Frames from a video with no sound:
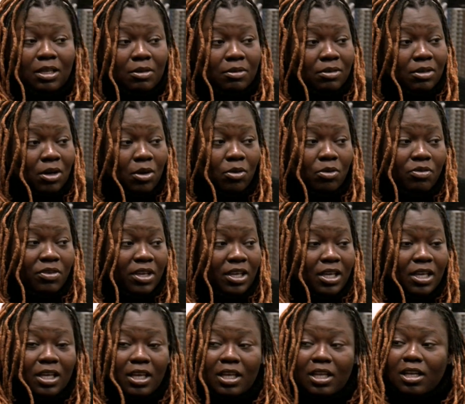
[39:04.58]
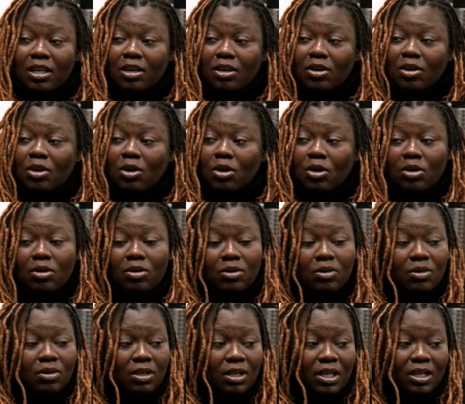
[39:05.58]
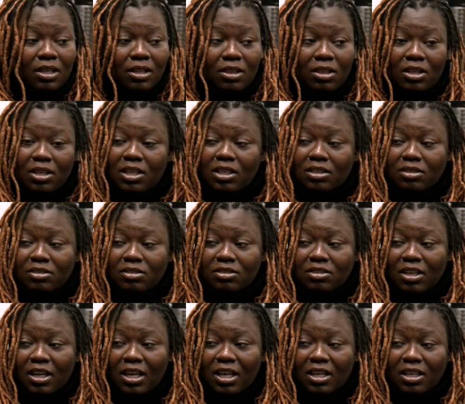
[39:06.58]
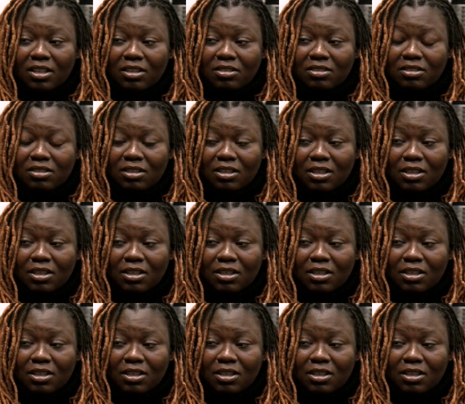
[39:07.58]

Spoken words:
when COVID hit, a whole lot of things changed.